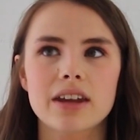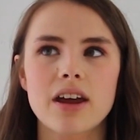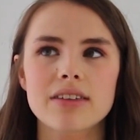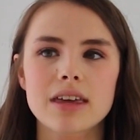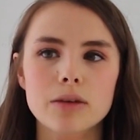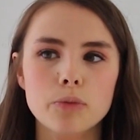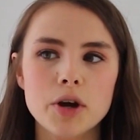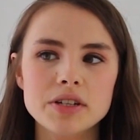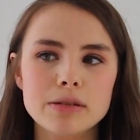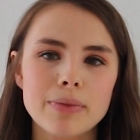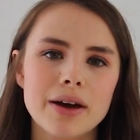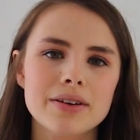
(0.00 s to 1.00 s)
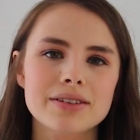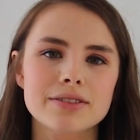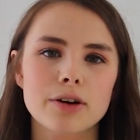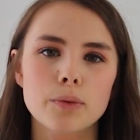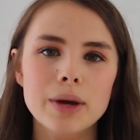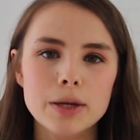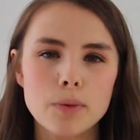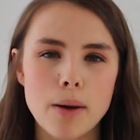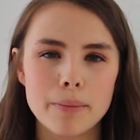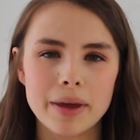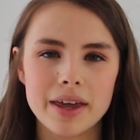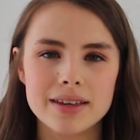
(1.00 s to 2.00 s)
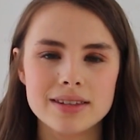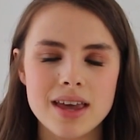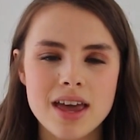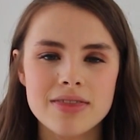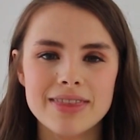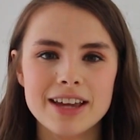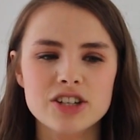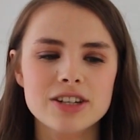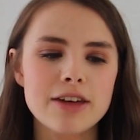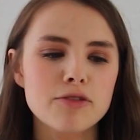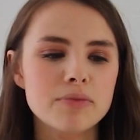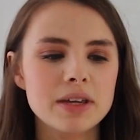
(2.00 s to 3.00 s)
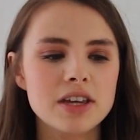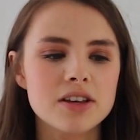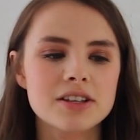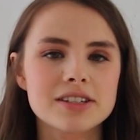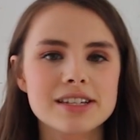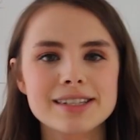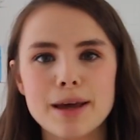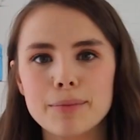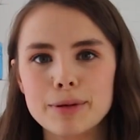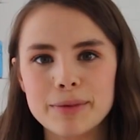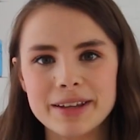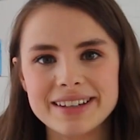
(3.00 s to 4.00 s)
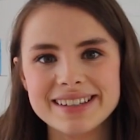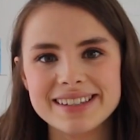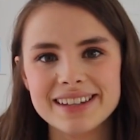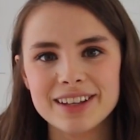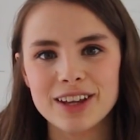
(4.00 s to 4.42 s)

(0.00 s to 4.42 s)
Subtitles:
And I think protein powders are a weird one because they should never be used to supplement